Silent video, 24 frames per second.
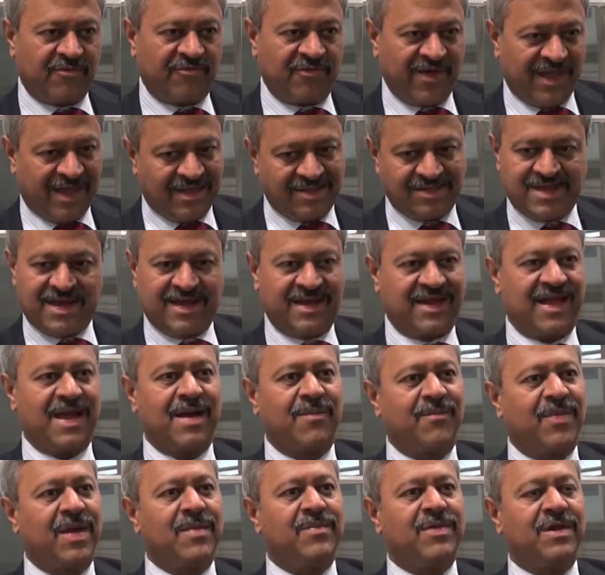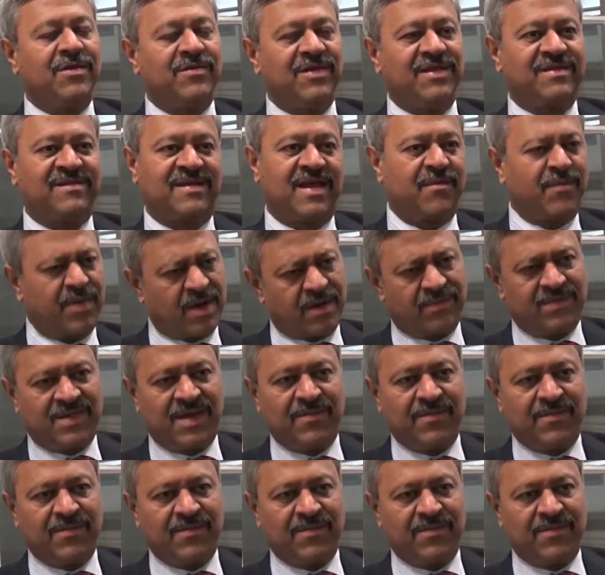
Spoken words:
faith that people will step up,